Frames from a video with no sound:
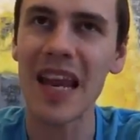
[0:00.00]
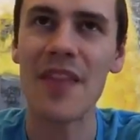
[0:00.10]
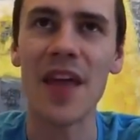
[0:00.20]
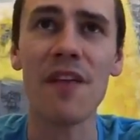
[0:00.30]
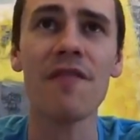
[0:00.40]

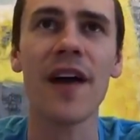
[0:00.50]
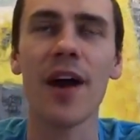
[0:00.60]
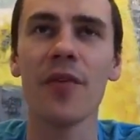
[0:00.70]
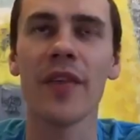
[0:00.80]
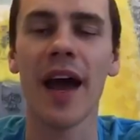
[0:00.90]
and they
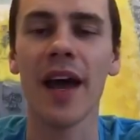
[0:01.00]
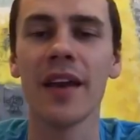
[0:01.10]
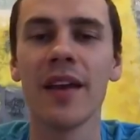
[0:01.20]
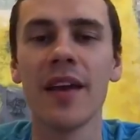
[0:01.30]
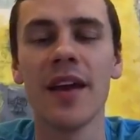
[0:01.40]
found that
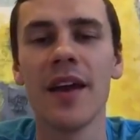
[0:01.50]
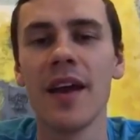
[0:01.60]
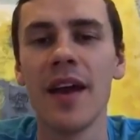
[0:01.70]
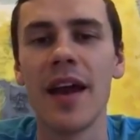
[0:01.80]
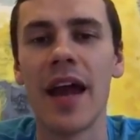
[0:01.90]

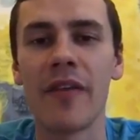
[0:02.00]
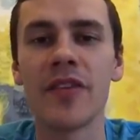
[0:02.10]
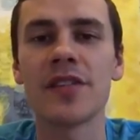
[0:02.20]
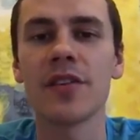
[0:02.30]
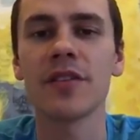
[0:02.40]
every
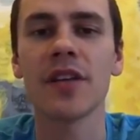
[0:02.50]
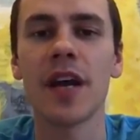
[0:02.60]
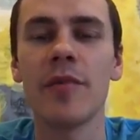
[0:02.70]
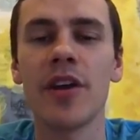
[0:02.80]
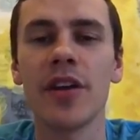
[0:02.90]
single
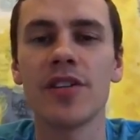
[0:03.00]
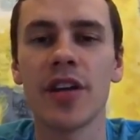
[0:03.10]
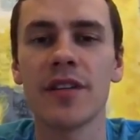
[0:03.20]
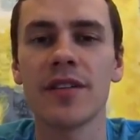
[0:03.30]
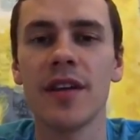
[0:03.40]
time you get
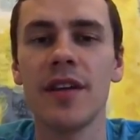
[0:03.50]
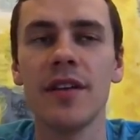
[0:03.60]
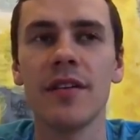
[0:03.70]
adjusted,